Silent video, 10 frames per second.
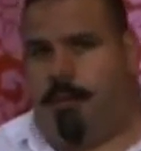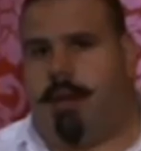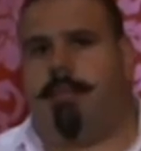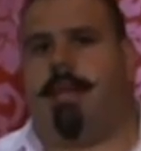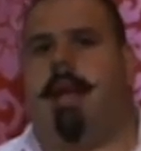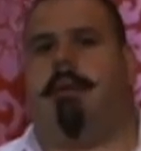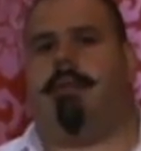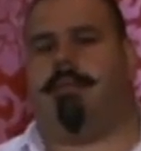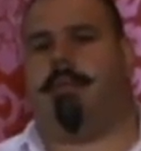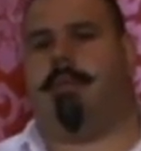want to be
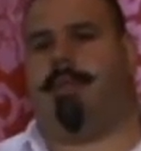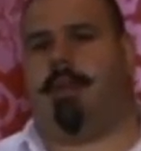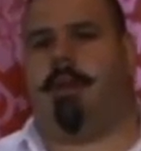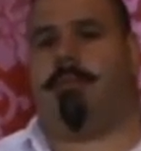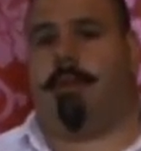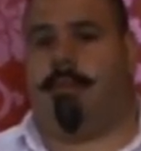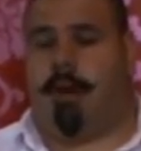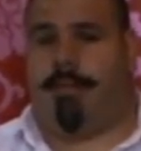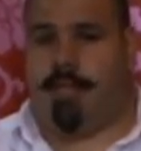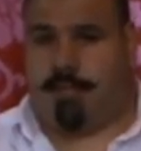going for if you're going to
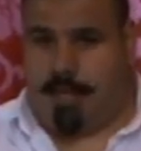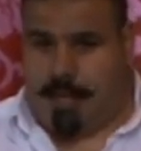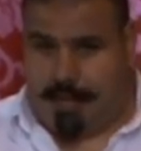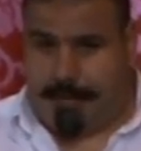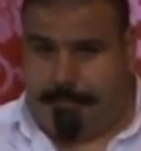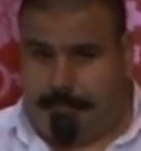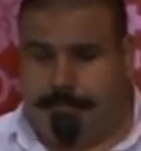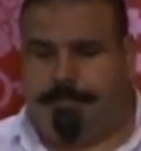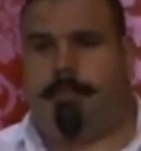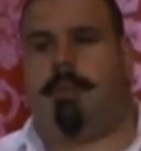revive your cigar.
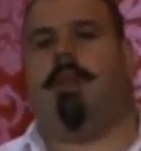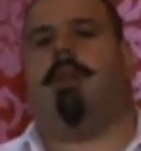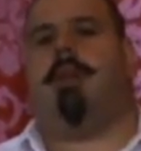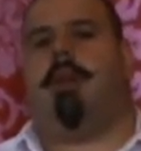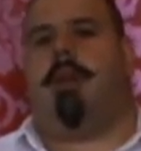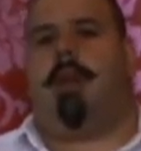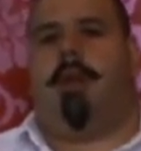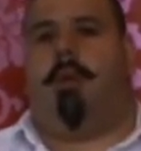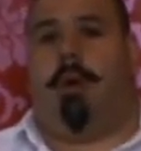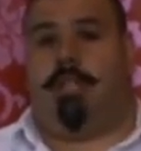
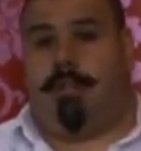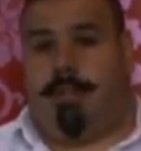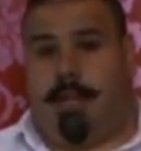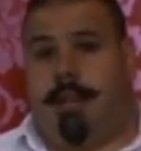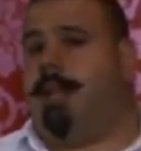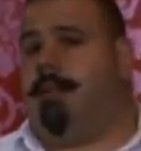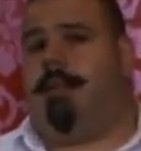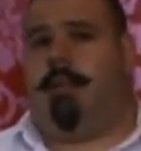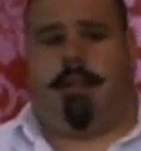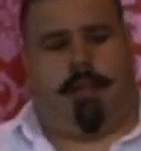Once you've done that,
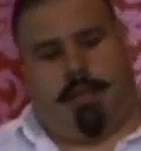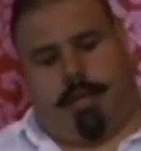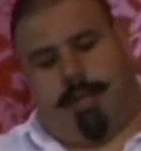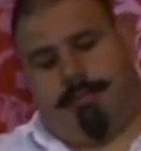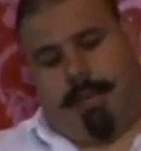you can then